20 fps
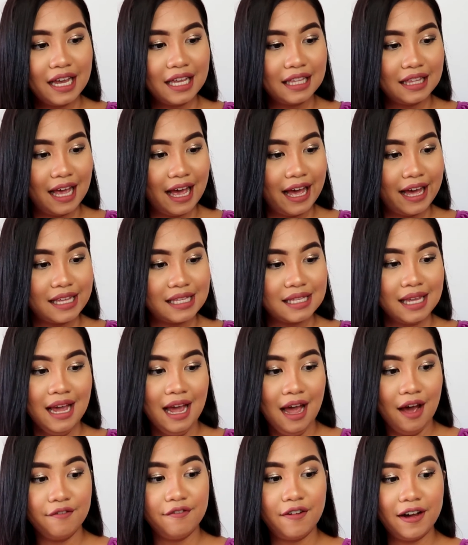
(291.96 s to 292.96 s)
It has
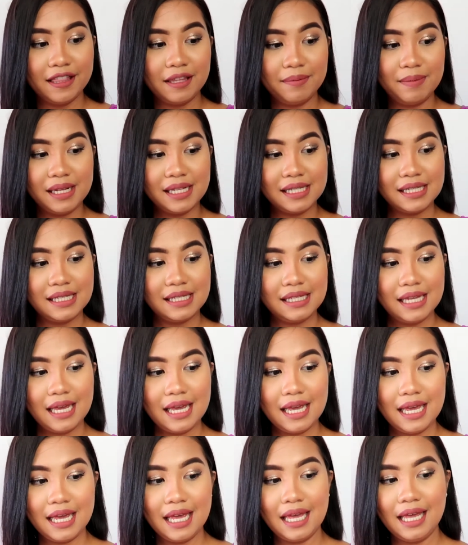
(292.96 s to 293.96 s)
vitamin
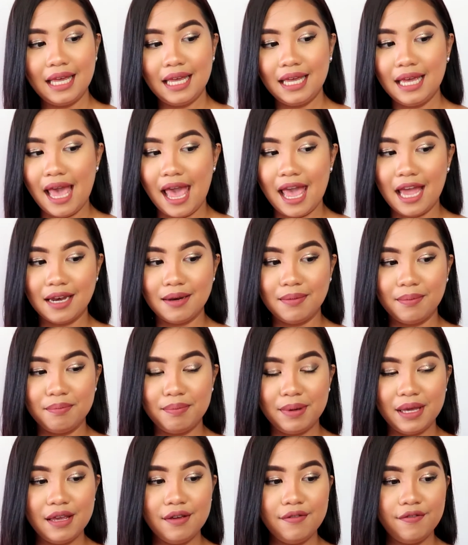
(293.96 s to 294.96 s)
C, E, and
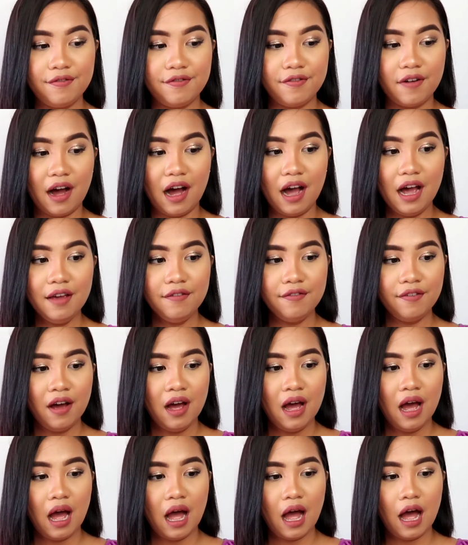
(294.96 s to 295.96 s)
B5.
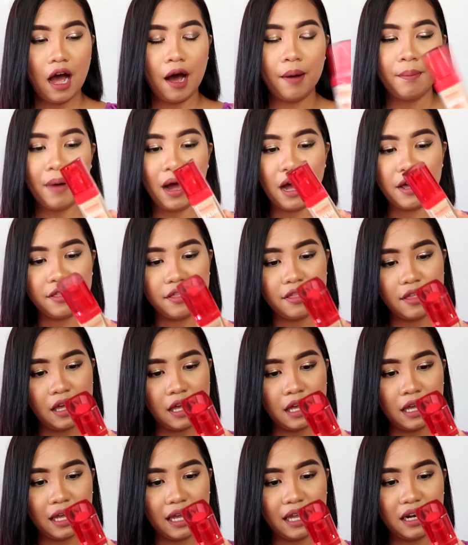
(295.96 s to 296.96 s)
I
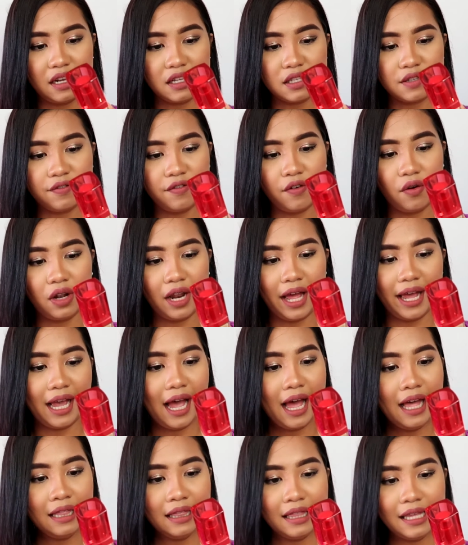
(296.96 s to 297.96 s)
think it is for like
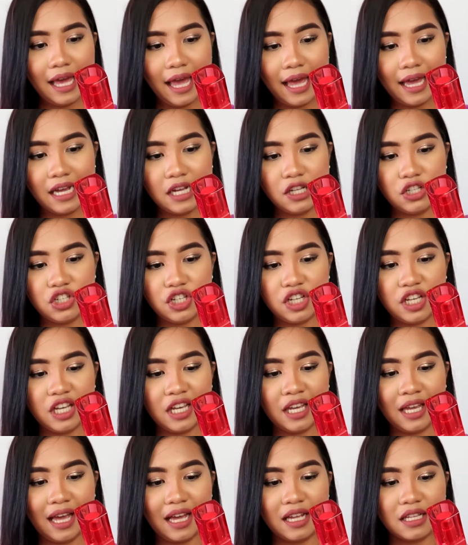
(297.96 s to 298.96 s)

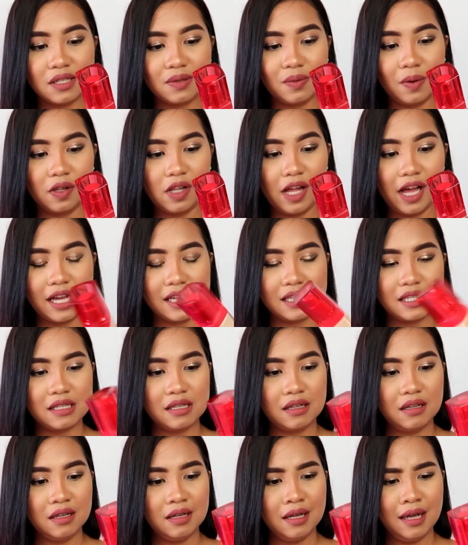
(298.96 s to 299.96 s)
anti-aging as well as
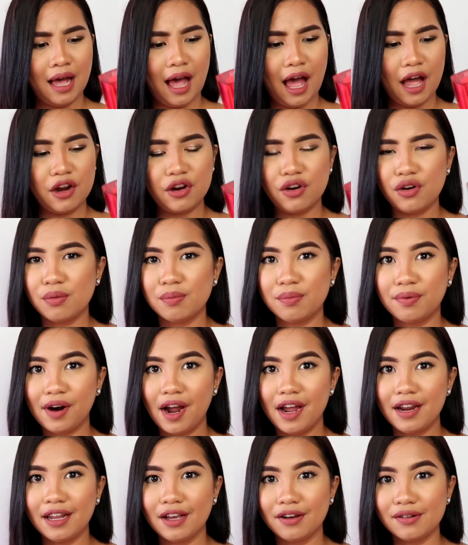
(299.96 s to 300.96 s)
I don't know,
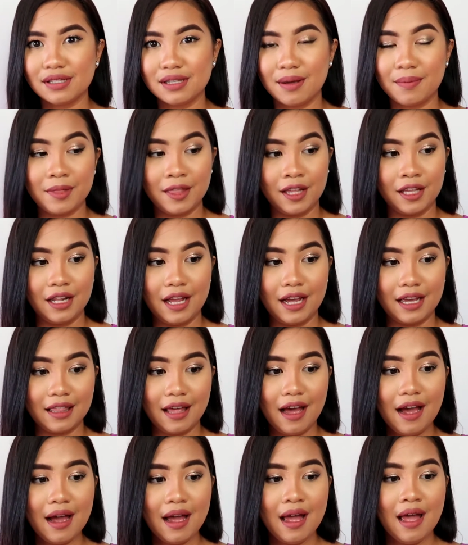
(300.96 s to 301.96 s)
brightening or something like
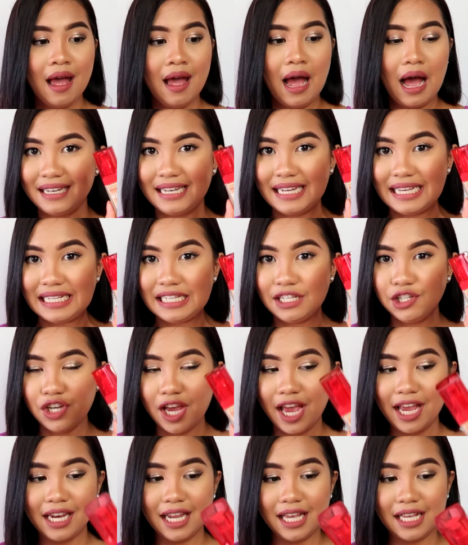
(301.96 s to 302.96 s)
that. This
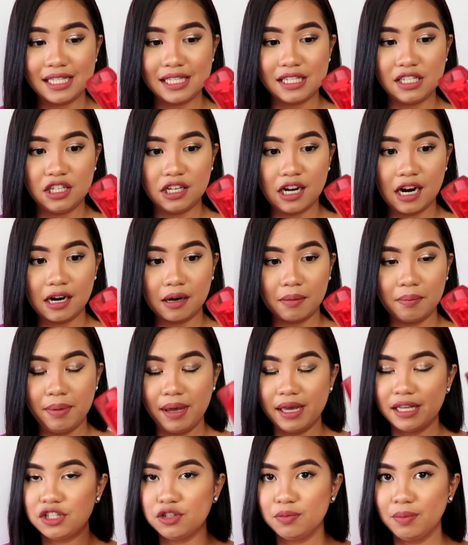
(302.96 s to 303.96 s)
shade is dark
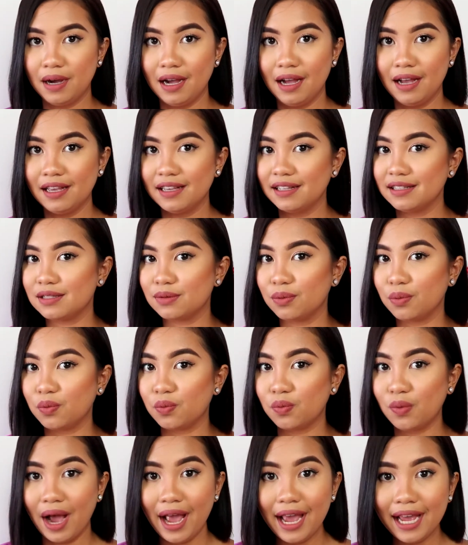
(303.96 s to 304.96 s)
beige, but it's
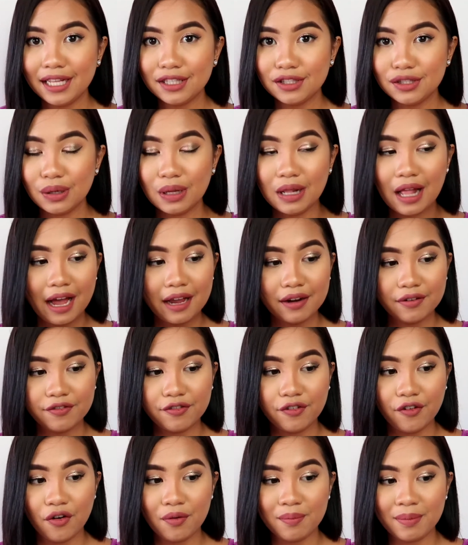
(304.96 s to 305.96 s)
way too light
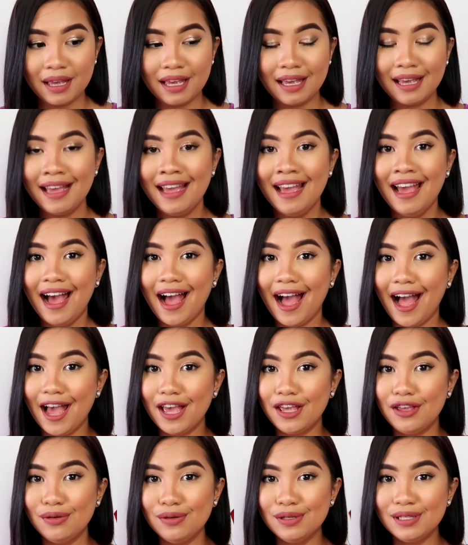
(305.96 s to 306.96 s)
for me. I
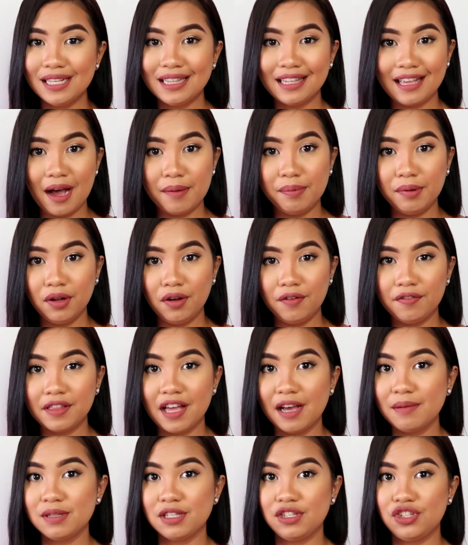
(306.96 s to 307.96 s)
use it a couple of
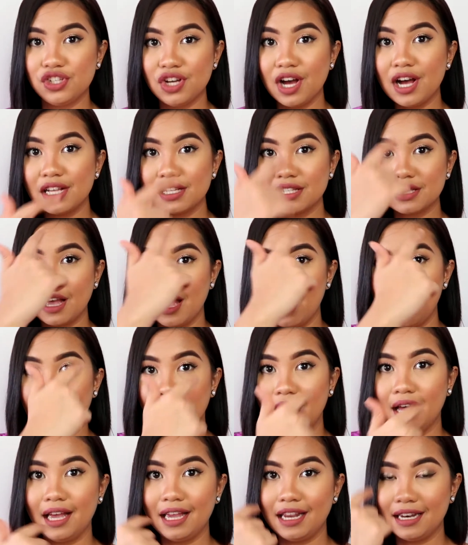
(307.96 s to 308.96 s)
times just
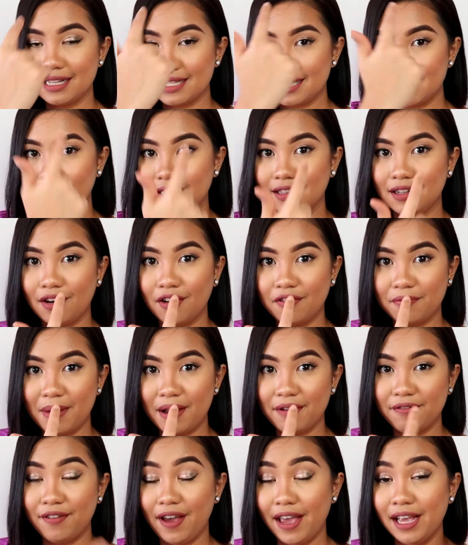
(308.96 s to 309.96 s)
in the center of
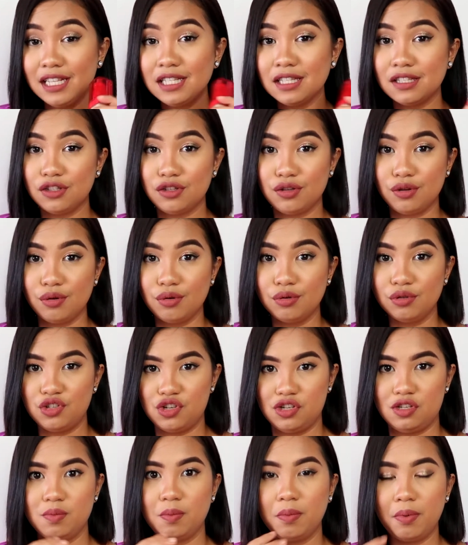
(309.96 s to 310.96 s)
my face to
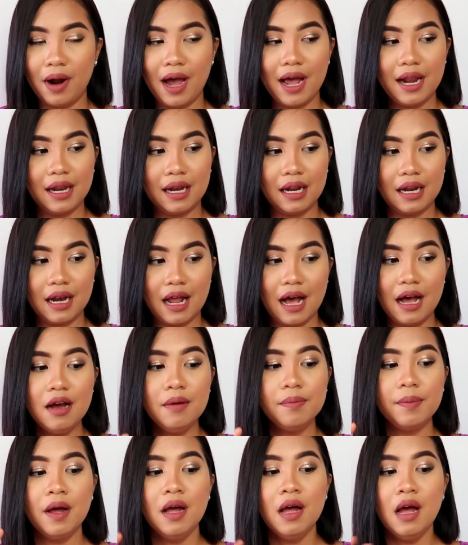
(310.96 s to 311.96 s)
just brighten it
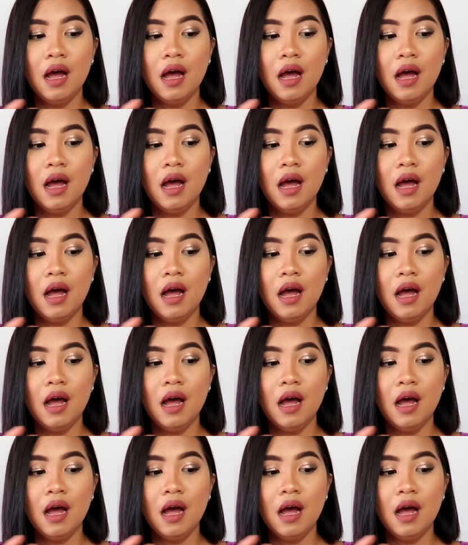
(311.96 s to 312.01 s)
up.